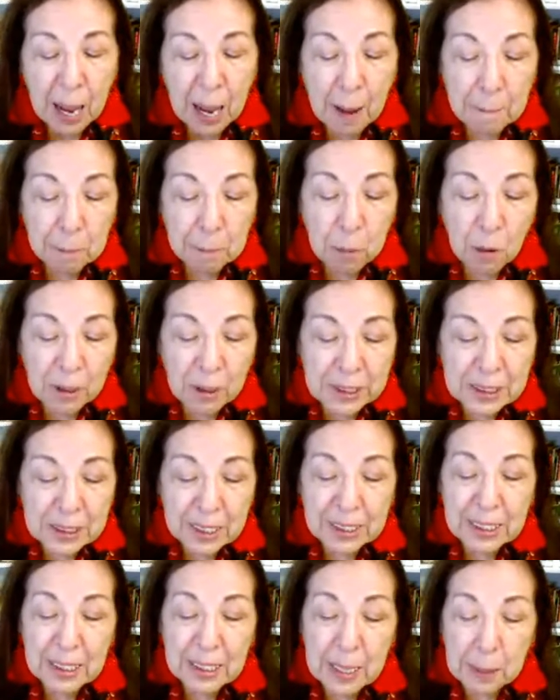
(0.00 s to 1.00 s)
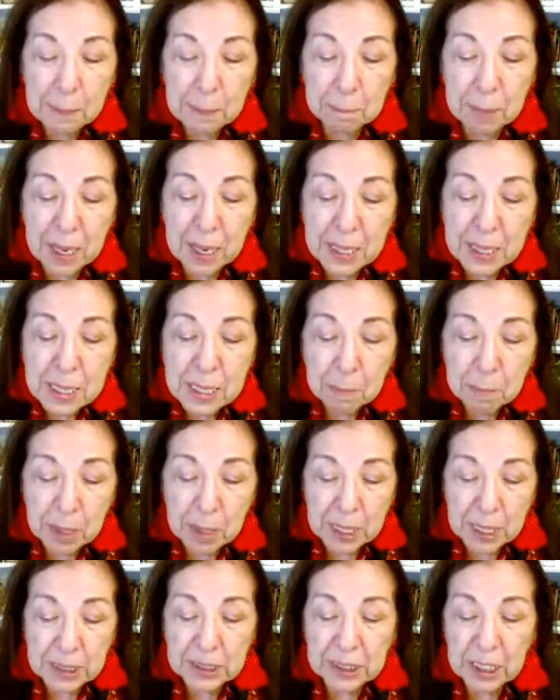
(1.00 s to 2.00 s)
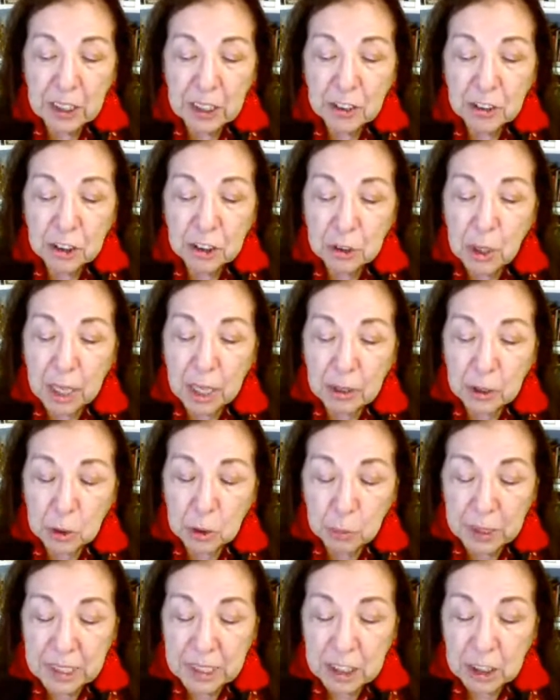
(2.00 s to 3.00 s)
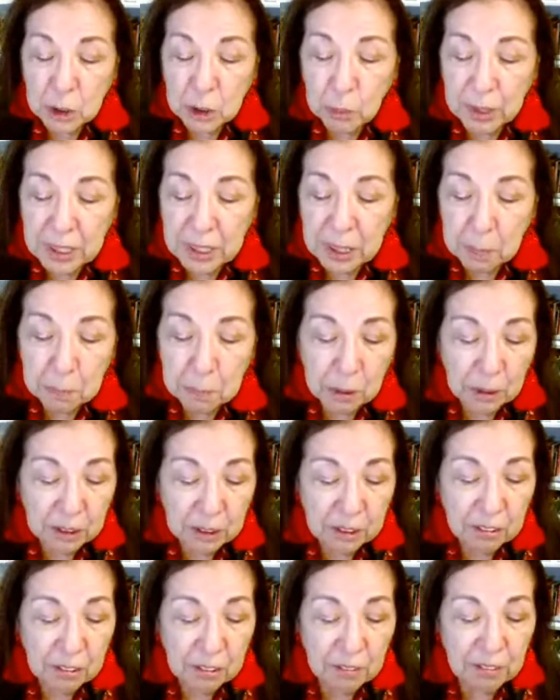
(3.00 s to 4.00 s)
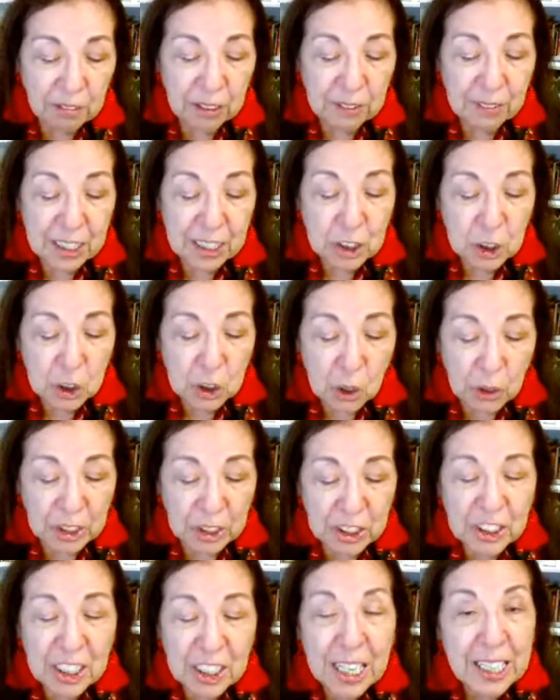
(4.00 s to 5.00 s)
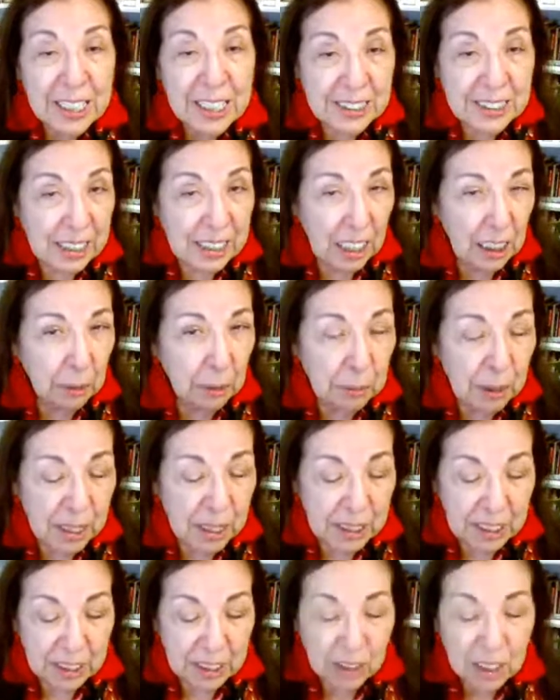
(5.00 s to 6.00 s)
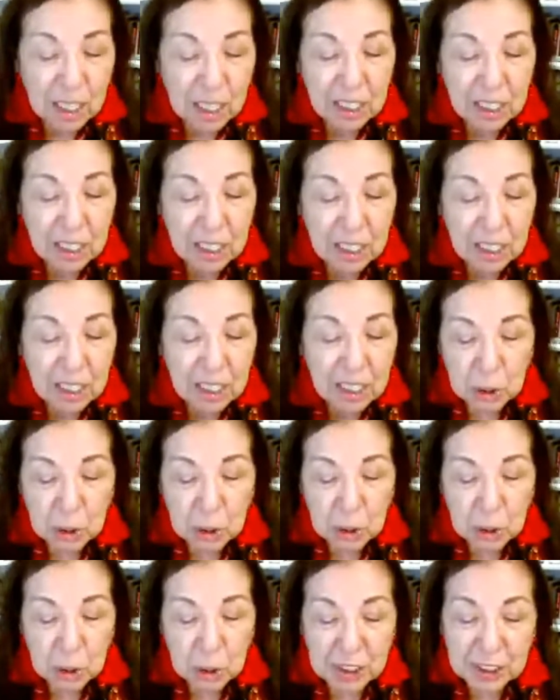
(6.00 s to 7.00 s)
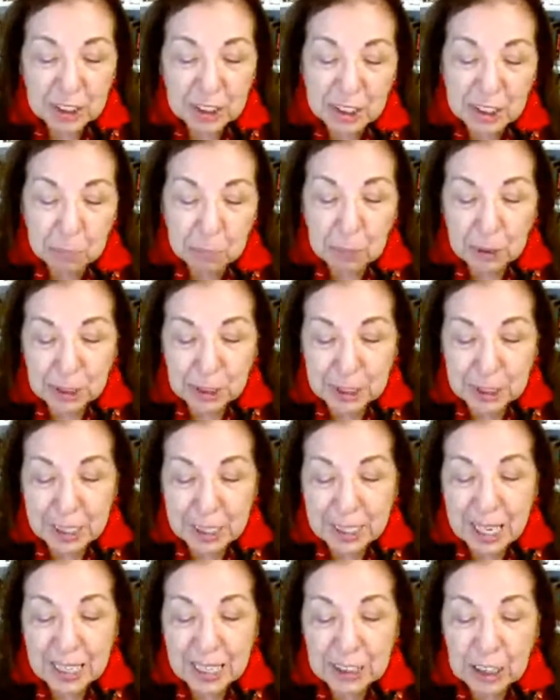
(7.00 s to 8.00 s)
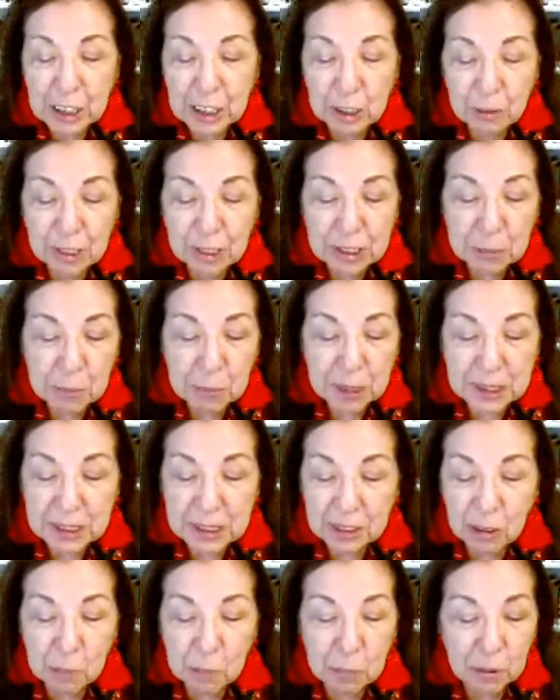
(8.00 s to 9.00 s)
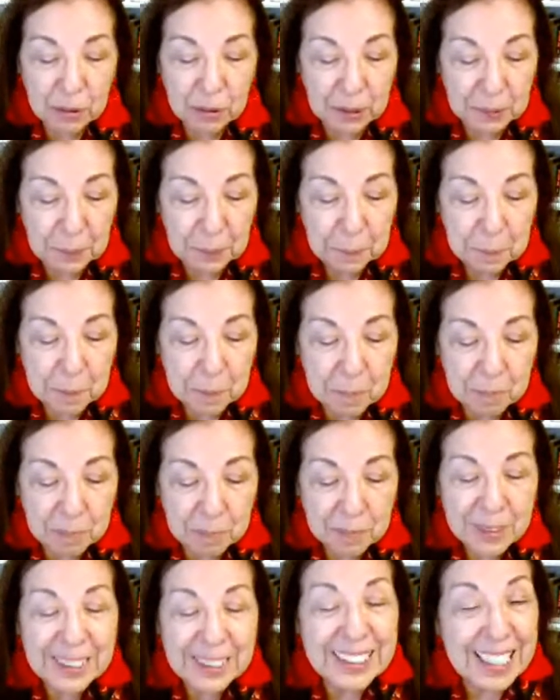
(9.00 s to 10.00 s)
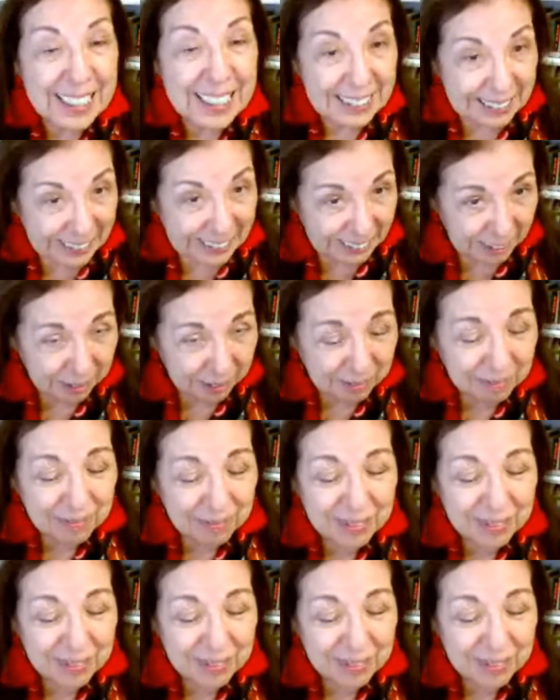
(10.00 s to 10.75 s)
a point that Elaine Pena makes in her 2020 book, Viva George, celebrating George Washington's birthday at the US Mexico border. Yes,